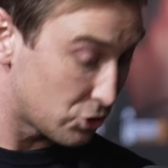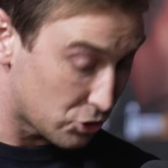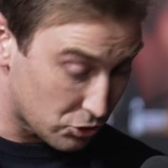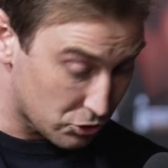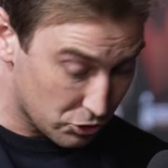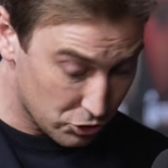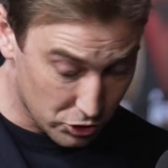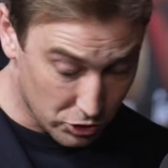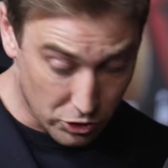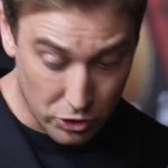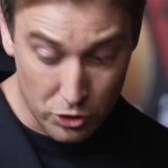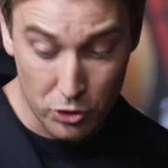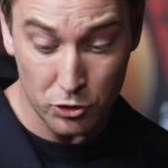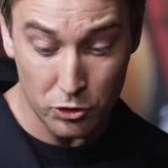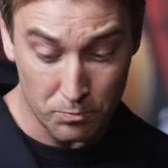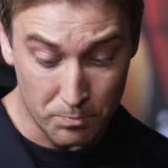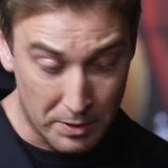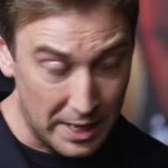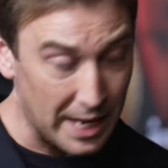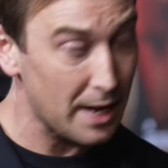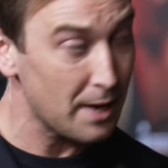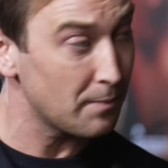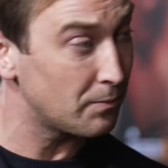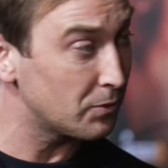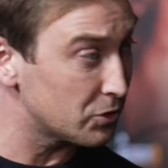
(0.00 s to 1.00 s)
should
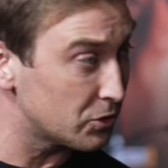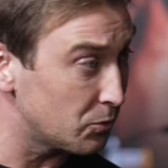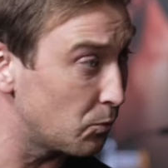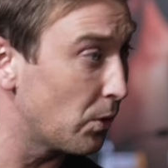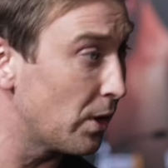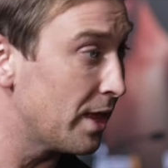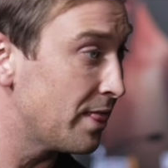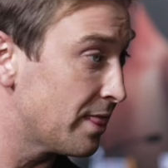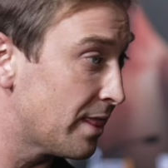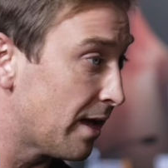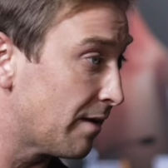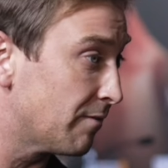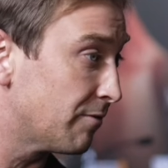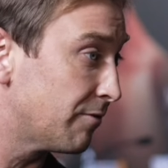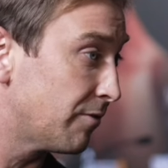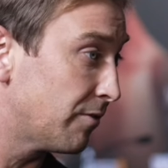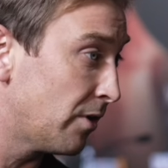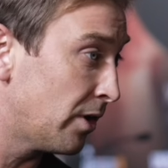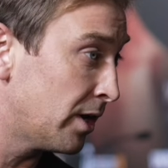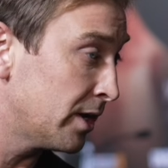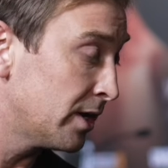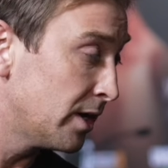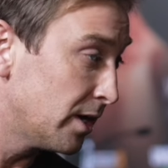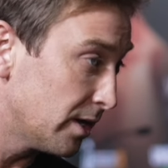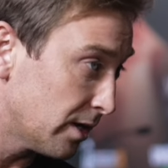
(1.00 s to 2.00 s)
be able to win that
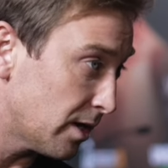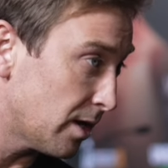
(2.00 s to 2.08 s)
fight,